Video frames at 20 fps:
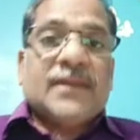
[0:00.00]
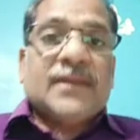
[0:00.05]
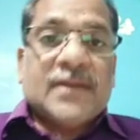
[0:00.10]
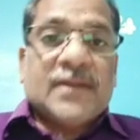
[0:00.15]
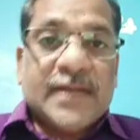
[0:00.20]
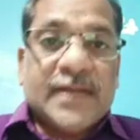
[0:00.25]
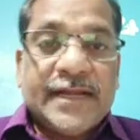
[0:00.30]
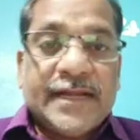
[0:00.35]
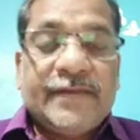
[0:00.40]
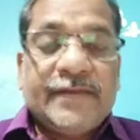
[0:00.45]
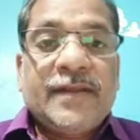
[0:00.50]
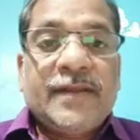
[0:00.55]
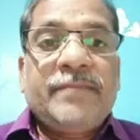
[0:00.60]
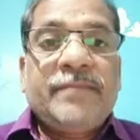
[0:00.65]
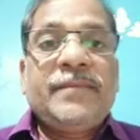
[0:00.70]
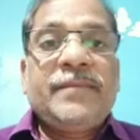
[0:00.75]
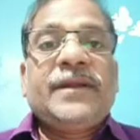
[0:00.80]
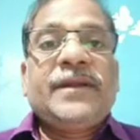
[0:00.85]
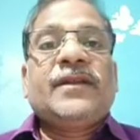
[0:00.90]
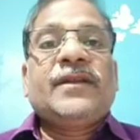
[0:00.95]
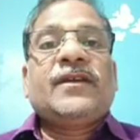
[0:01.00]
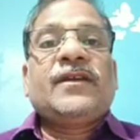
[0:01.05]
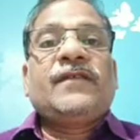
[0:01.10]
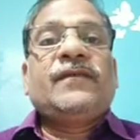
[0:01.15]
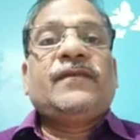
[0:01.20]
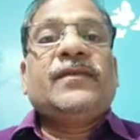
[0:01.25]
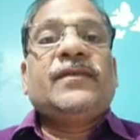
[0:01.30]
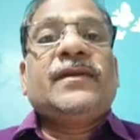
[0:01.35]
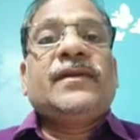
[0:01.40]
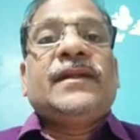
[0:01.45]
development of
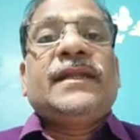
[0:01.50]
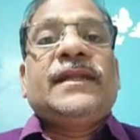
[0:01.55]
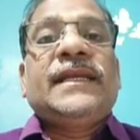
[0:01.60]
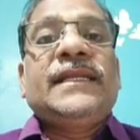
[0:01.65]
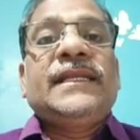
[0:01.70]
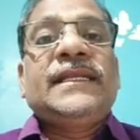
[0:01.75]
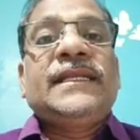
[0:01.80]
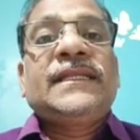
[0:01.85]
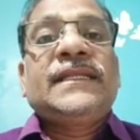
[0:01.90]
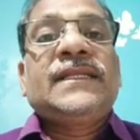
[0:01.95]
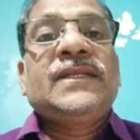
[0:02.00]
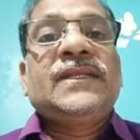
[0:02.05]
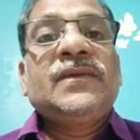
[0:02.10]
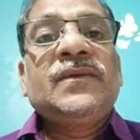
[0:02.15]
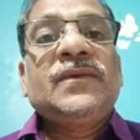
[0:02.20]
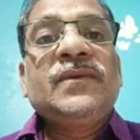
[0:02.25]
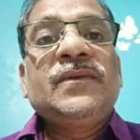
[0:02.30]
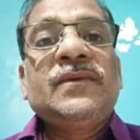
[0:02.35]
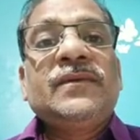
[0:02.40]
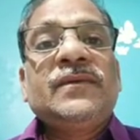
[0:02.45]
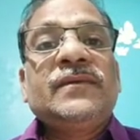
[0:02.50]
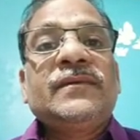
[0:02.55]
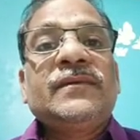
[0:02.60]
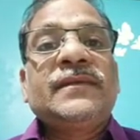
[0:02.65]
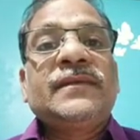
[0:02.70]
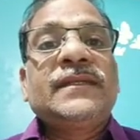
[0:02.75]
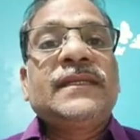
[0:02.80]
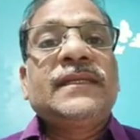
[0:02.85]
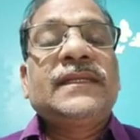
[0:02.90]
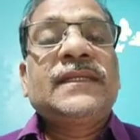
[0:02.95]
digestive
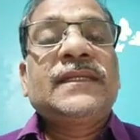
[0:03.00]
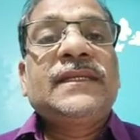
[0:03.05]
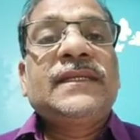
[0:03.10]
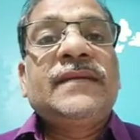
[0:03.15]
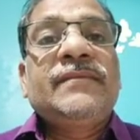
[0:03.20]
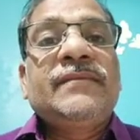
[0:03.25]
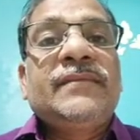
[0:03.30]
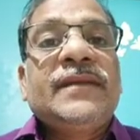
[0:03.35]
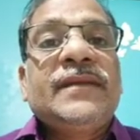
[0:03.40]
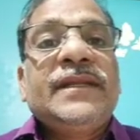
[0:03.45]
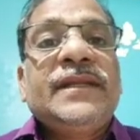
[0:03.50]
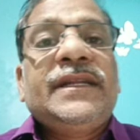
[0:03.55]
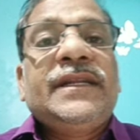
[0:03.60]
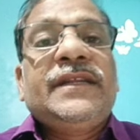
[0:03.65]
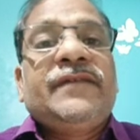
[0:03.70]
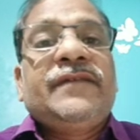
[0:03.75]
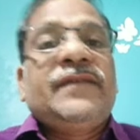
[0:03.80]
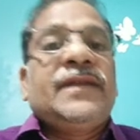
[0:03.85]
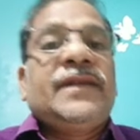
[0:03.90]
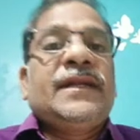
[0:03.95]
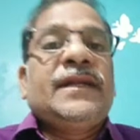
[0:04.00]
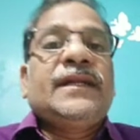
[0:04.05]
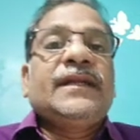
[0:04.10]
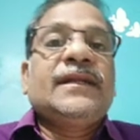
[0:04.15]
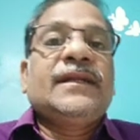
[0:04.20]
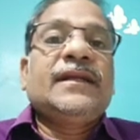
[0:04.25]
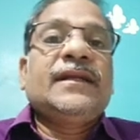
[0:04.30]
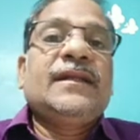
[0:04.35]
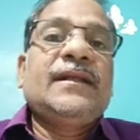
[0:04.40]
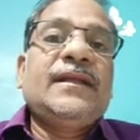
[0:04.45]
system in different
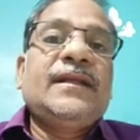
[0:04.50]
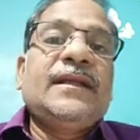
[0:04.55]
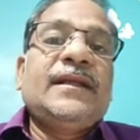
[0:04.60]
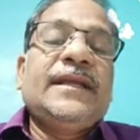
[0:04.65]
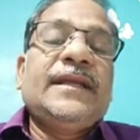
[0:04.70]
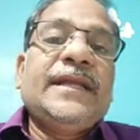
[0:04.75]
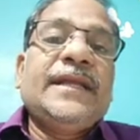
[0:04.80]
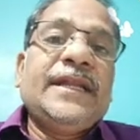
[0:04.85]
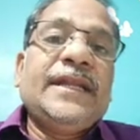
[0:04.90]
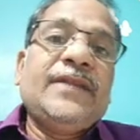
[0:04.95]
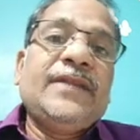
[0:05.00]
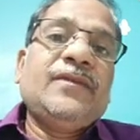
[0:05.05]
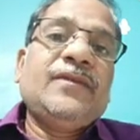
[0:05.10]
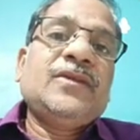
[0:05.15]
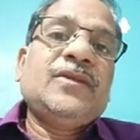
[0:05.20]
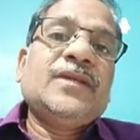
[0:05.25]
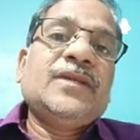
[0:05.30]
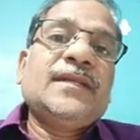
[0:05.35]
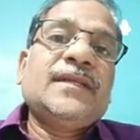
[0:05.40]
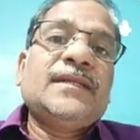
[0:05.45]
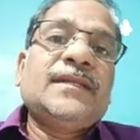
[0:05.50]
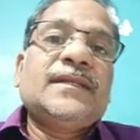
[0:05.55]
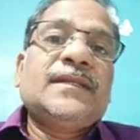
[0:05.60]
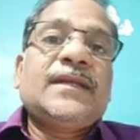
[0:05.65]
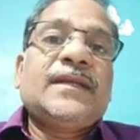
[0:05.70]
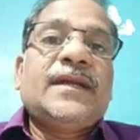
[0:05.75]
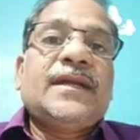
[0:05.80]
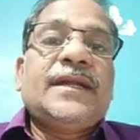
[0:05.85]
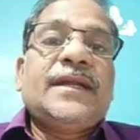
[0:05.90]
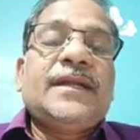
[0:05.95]
individuals,
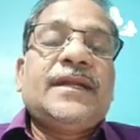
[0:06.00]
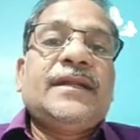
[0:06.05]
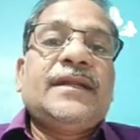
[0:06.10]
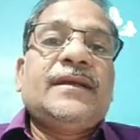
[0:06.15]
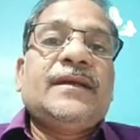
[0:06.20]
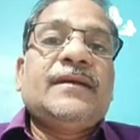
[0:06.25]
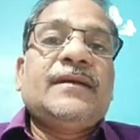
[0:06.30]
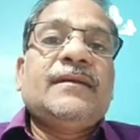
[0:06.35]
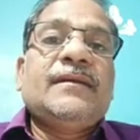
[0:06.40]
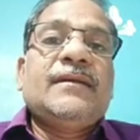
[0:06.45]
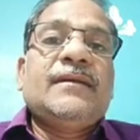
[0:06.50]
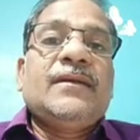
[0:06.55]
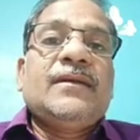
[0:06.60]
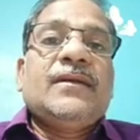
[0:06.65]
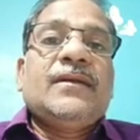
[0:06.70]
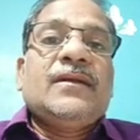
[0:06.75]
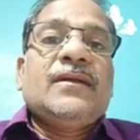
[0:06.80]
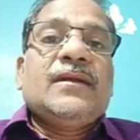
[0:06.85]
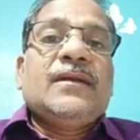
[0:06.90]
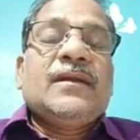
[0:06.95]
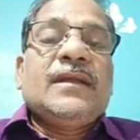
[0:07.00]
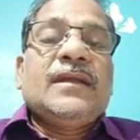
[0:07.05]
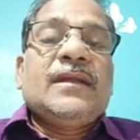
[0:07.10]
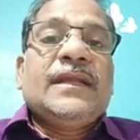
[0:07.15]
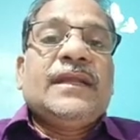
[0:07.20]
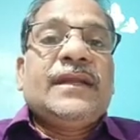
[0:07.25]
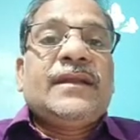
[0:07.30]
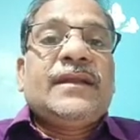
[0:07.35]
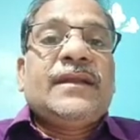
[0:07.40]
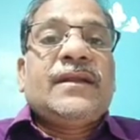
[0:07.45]
and
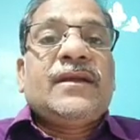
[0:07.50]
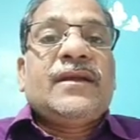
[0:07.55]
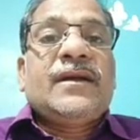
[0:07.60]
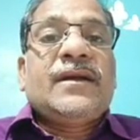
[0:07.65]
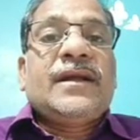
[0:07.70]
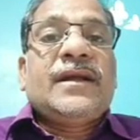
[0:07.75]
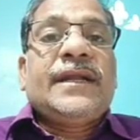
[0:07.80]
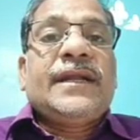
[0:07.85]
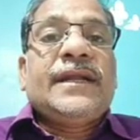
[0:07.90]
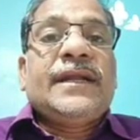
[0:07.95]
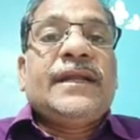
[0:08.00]
intra and